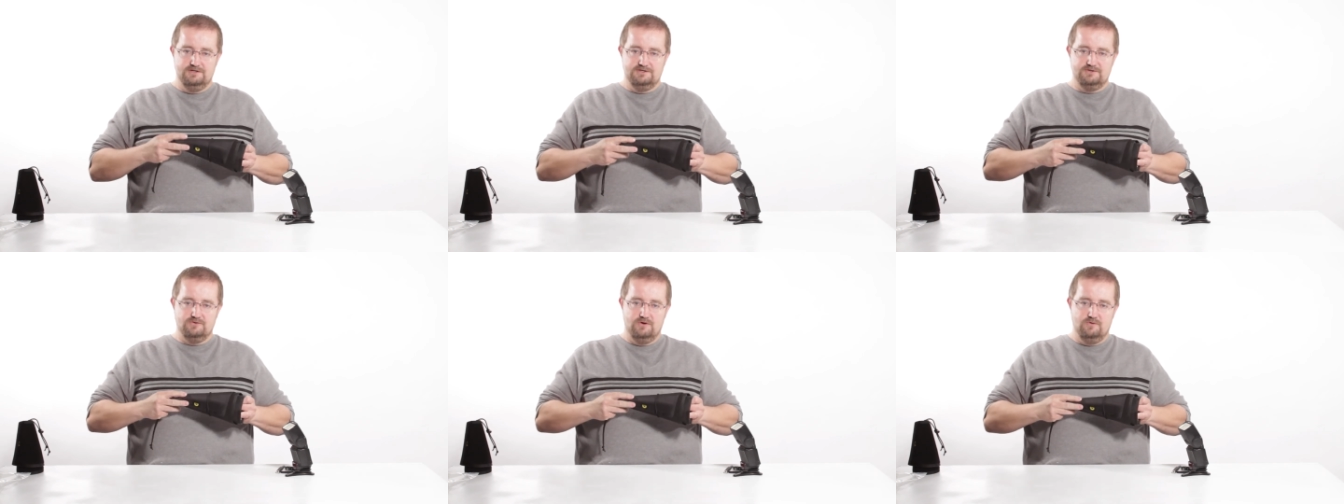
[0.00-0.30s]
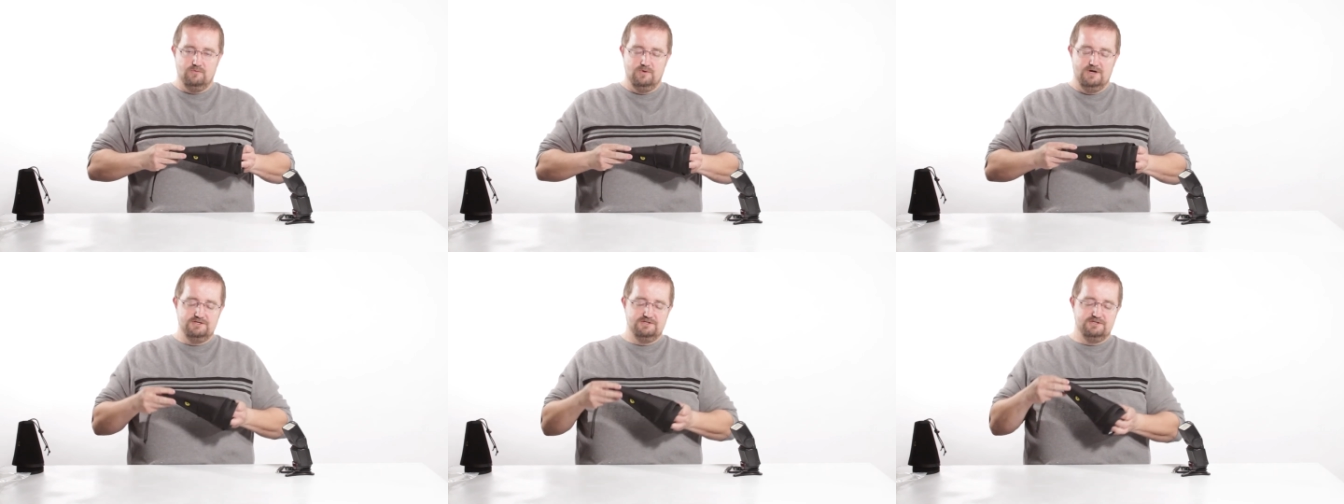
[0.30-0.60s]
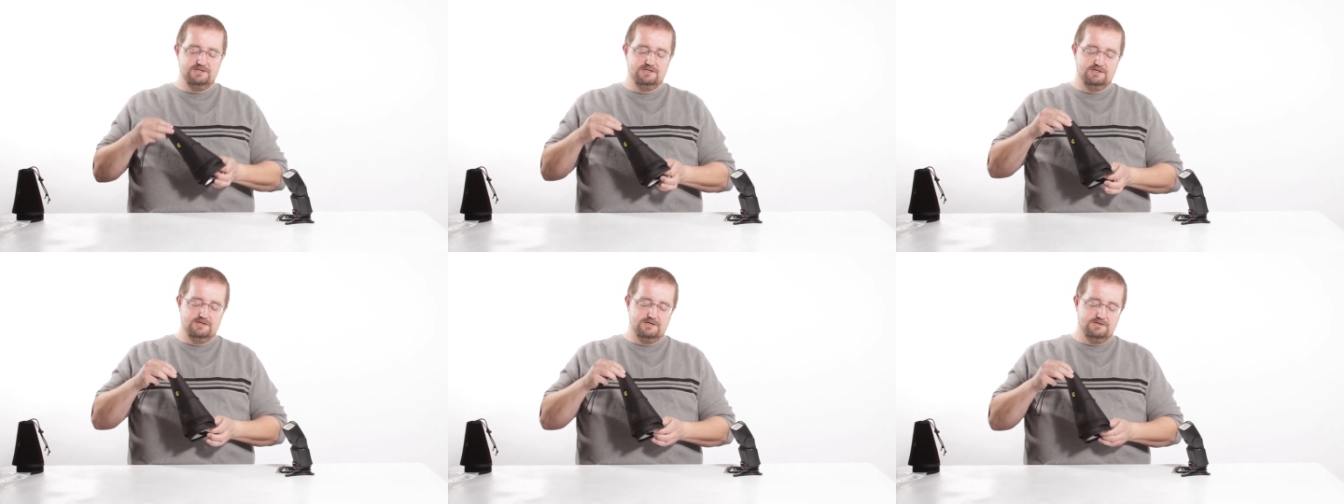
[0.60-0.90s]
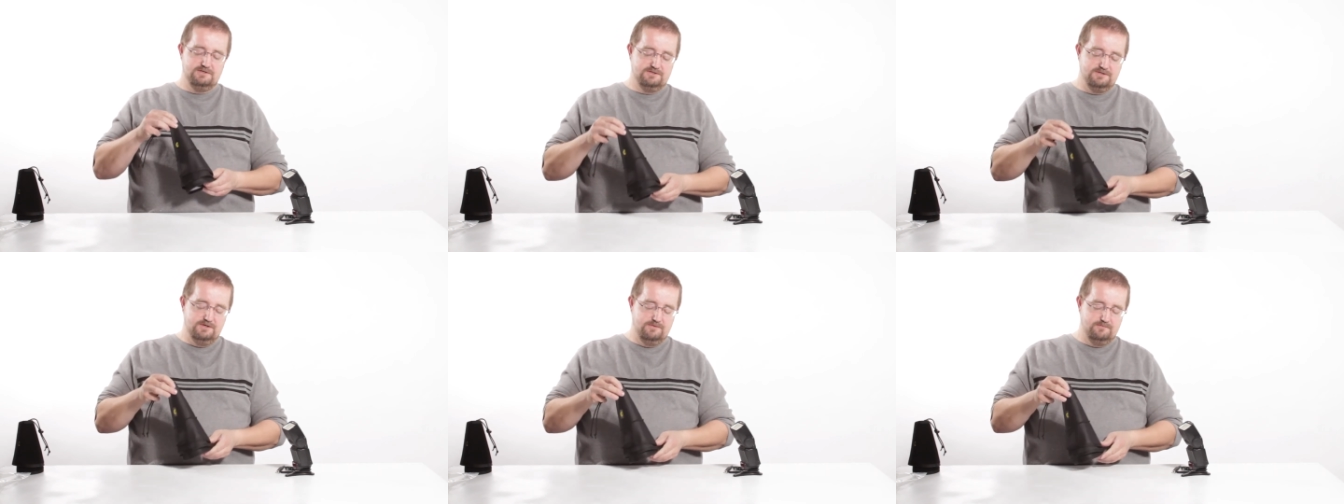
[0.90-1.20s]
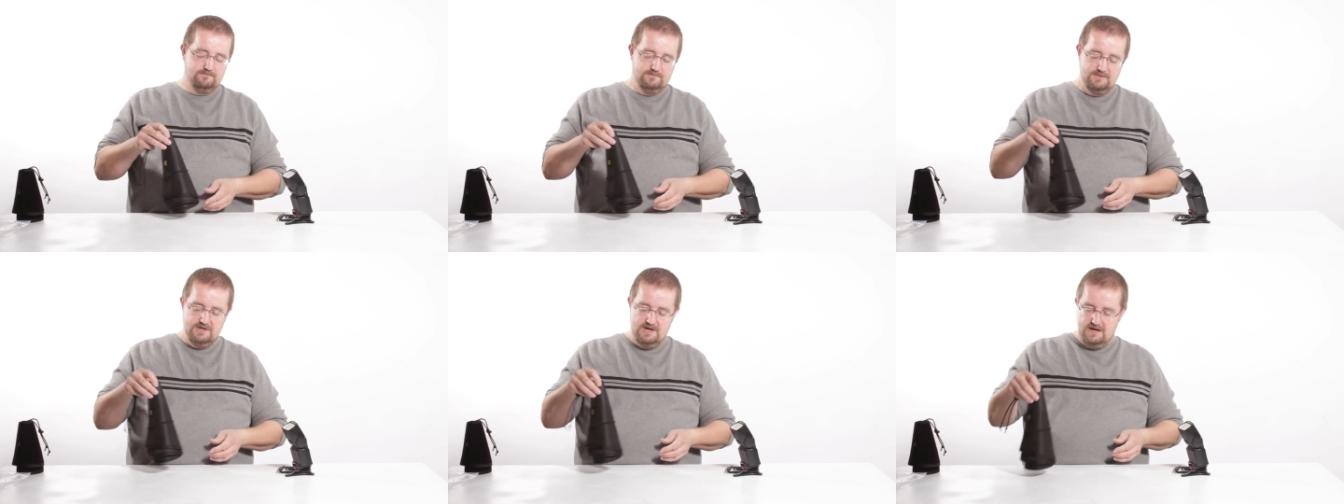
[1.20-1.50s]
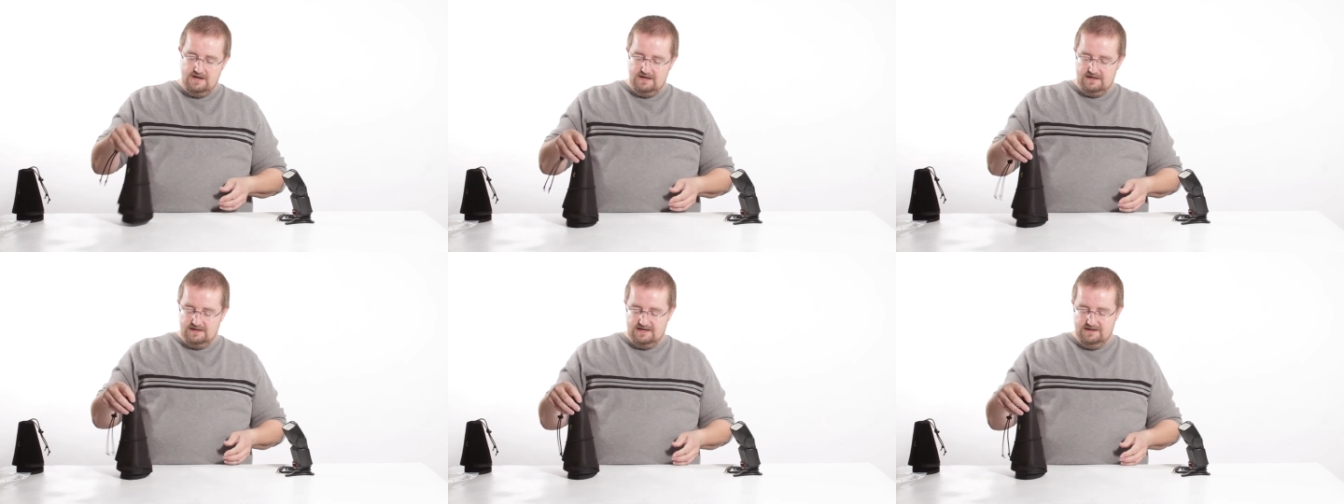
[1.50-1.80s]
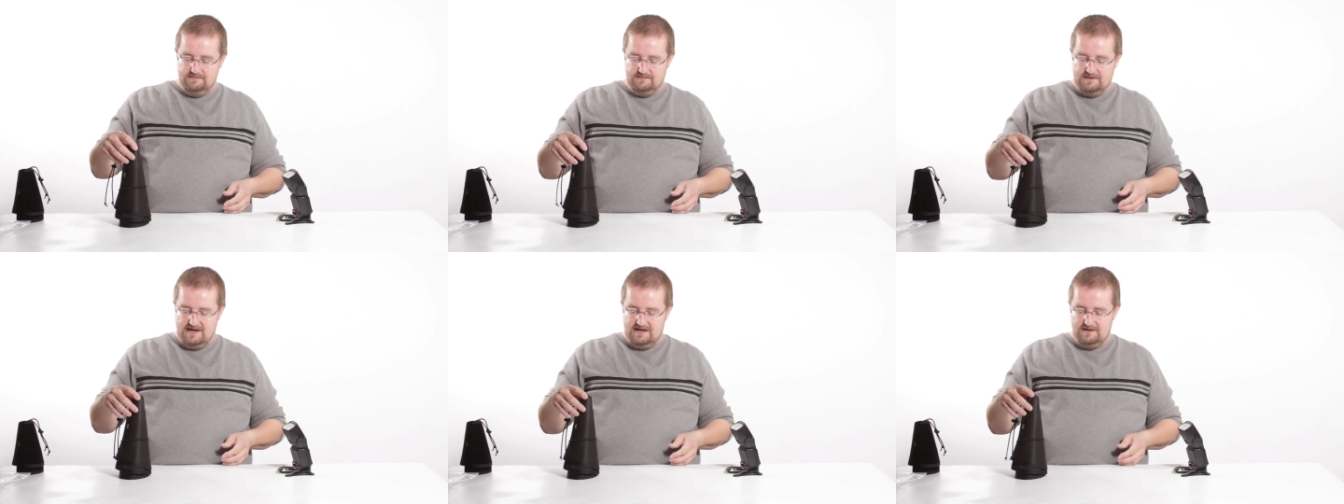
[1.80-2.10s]
sort of wedged in there. So
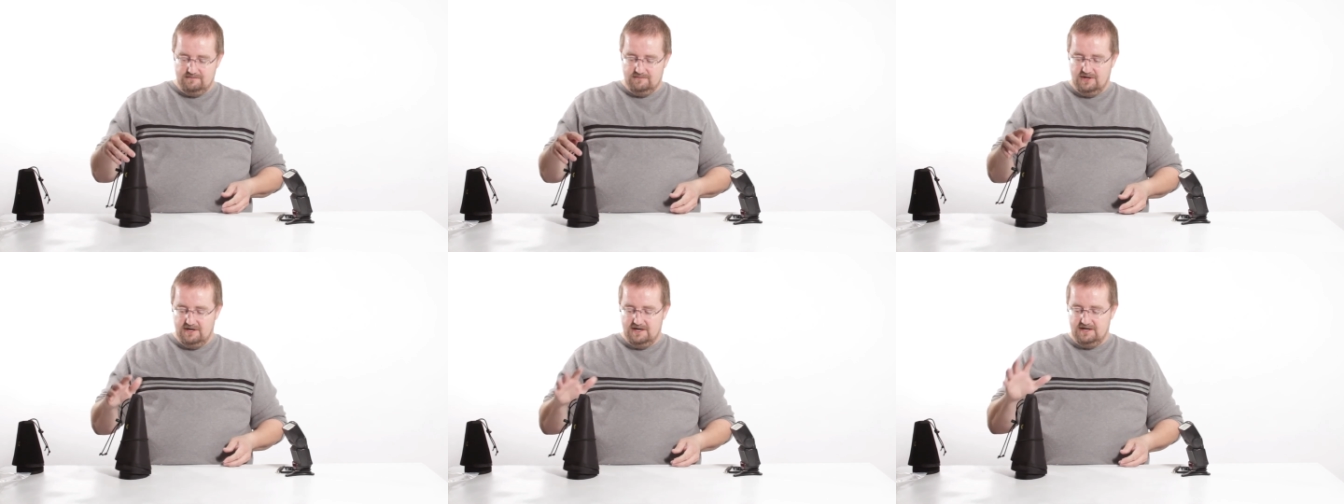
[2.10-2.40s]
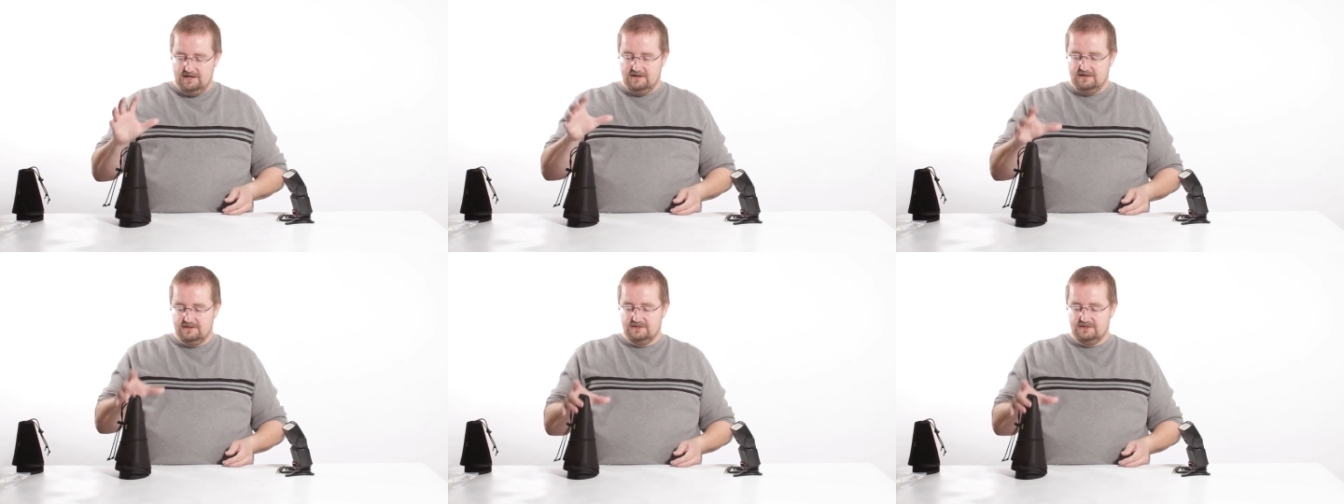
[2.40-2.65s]
keep that in mind.